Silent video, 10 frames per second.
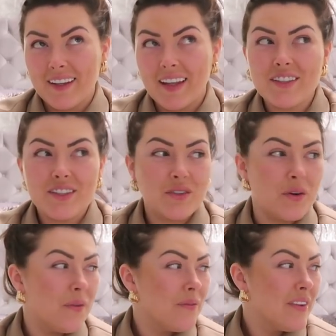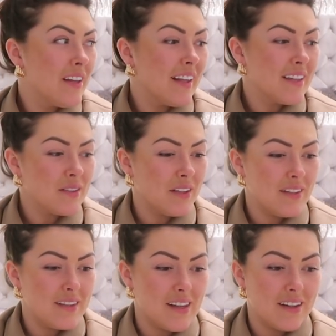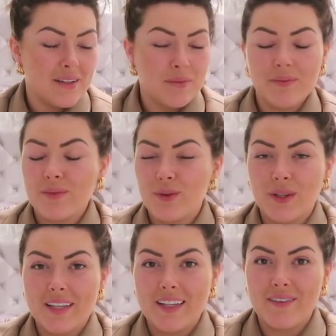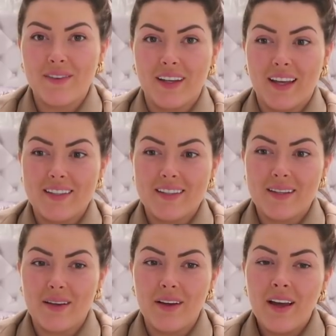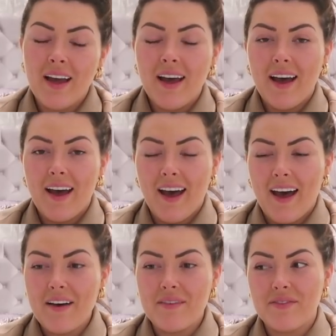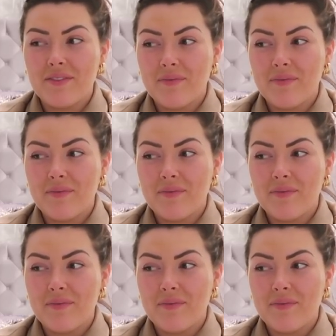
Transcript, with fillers: let's just go let's go downstairs I'm so excited for the kids to have